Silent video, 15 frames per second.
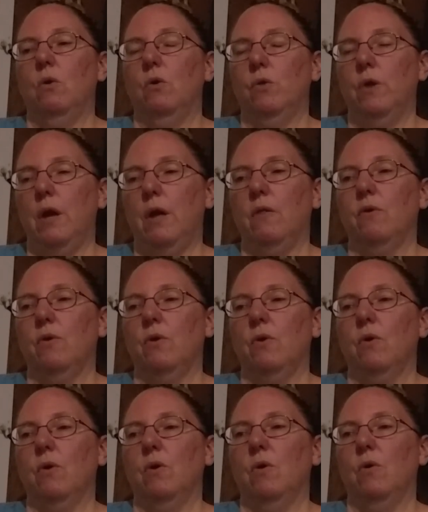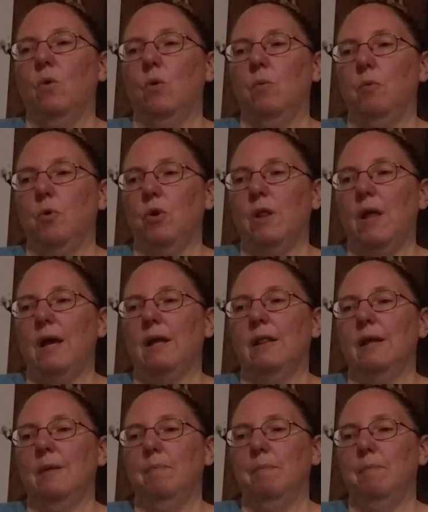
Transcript: or the other, or more likely